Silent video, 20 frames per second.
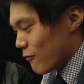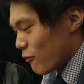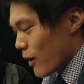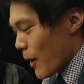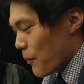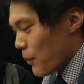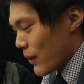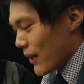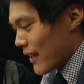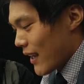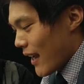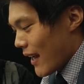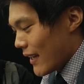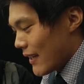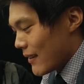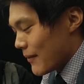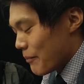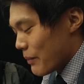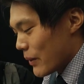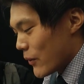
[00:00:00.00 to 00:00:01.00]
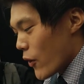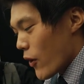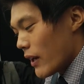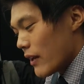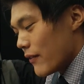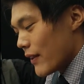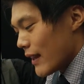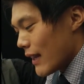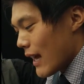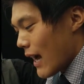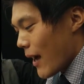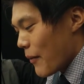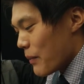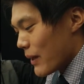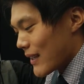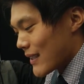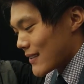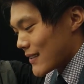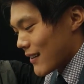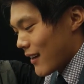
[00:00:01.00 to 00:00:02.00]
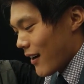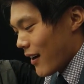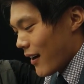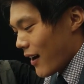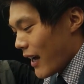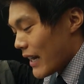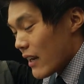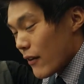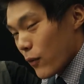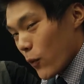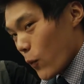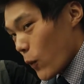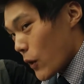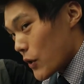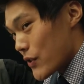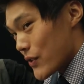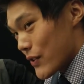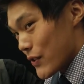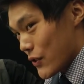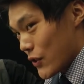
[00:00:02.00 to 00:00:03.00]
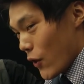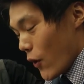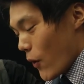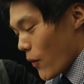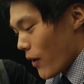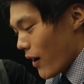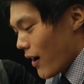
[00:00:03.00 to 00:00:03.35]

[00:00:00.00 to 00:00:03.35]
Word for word: replicate, but not even that because I, I never watched the show,